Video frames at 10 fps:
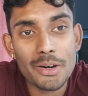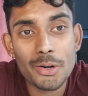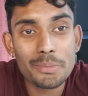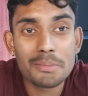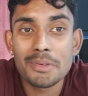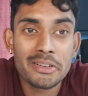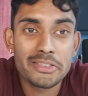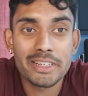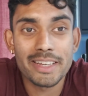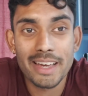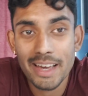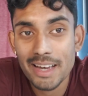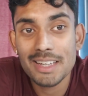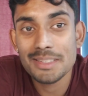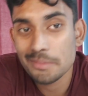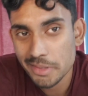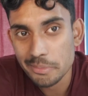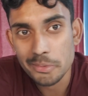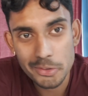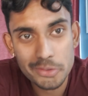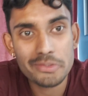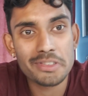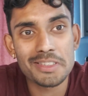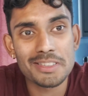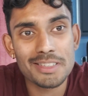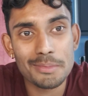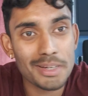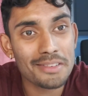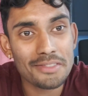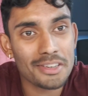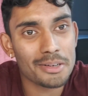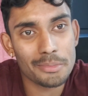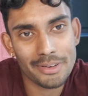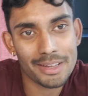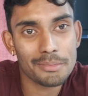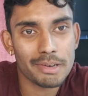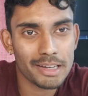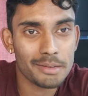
Open monitoring has been proven to benefit our brain by